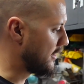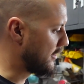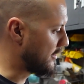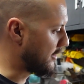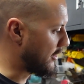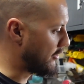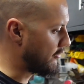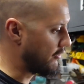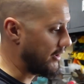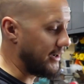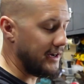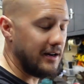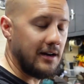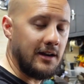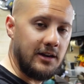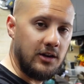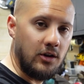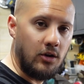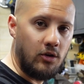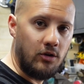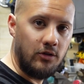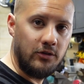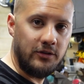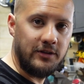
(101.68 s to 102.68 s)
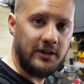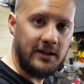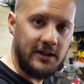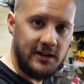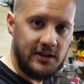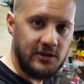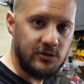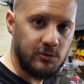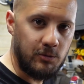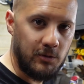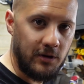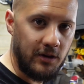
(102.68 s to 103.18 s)
directly onto
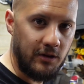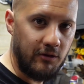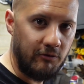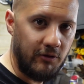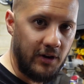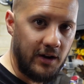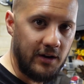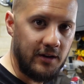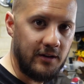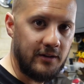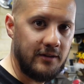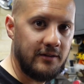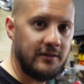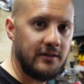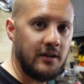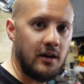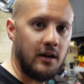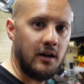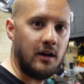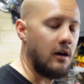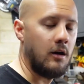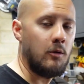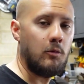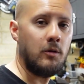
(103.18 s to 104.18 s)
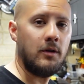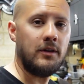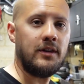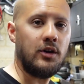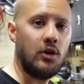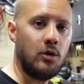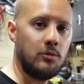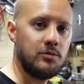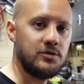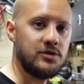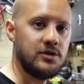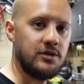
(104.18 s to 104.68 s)
each one of the runners, I want
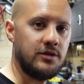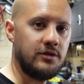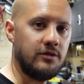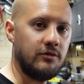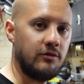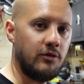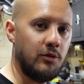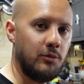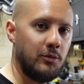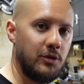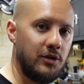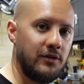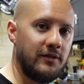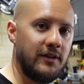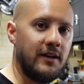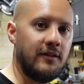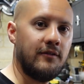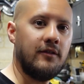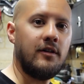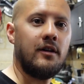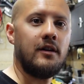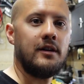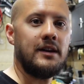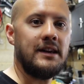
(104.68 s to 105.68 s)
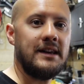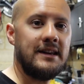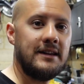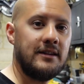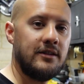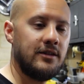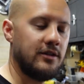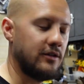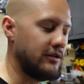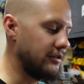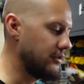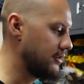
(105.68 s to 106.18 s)
the option to remove it if I need
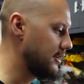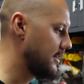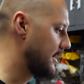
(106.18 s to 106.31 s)
to.